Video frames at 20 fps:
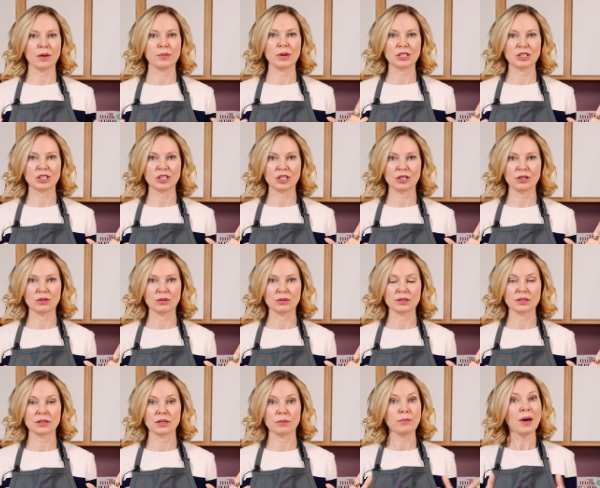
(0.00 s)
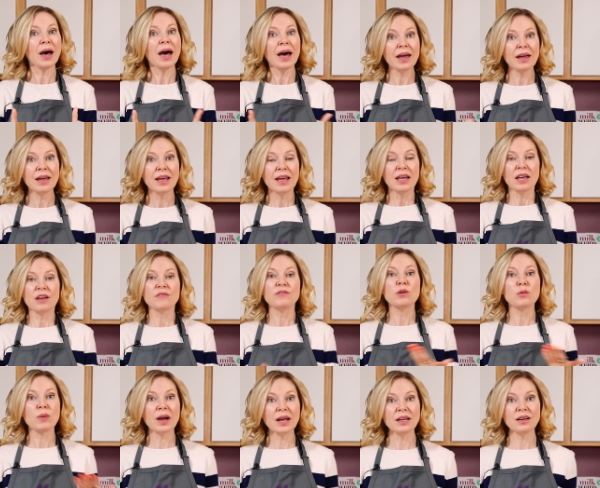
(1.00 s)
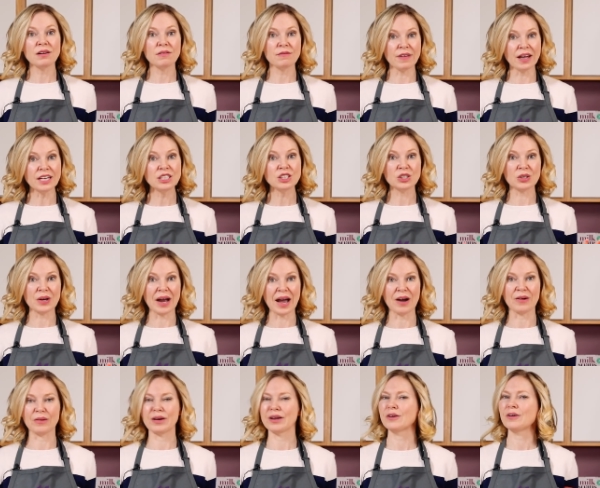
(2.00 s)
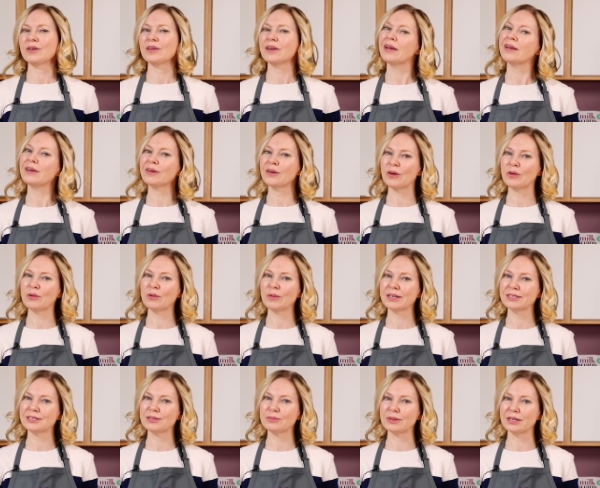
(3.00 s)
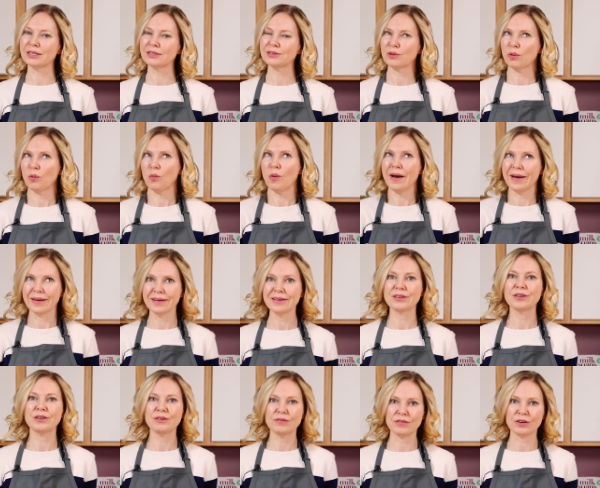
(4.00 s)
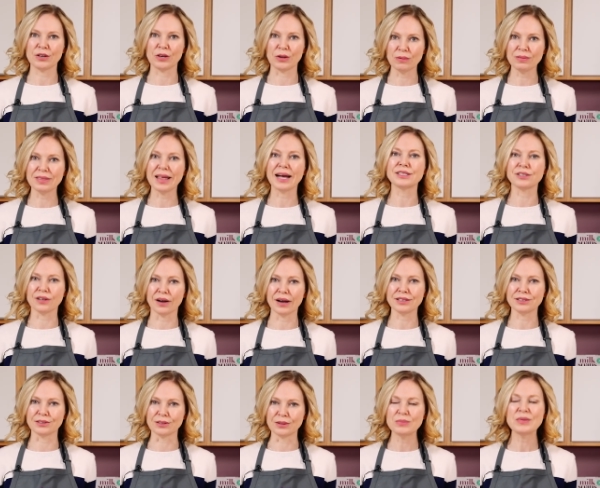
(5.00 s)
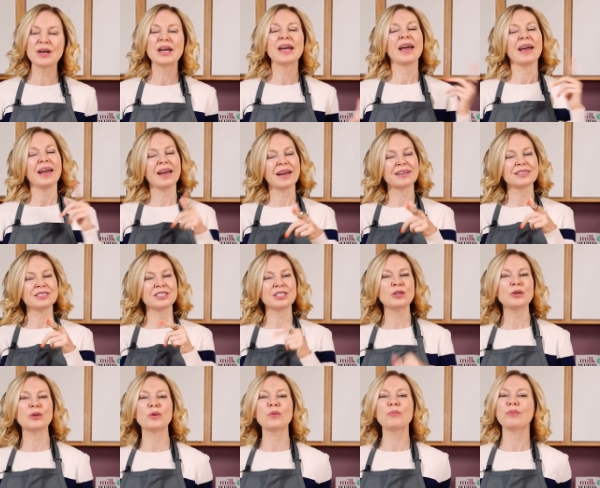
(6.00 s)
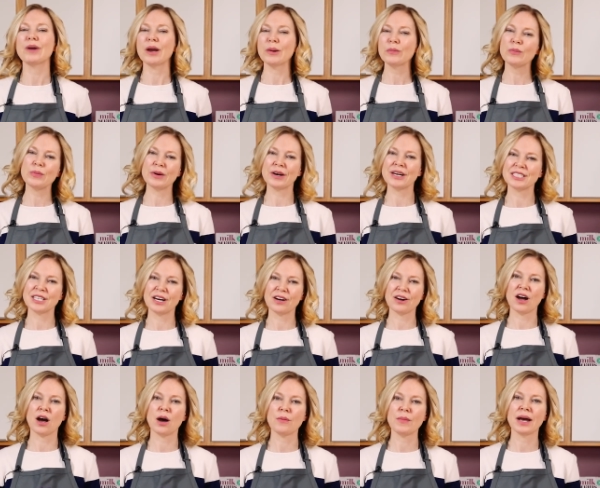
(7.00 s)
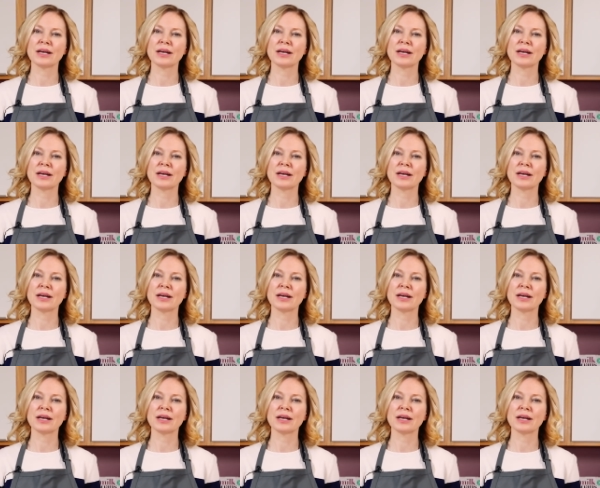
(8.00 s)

how much to use. But if you're ready to venture out and create your own recipes, one, good for you, that's awesome. And two, brambleberry.com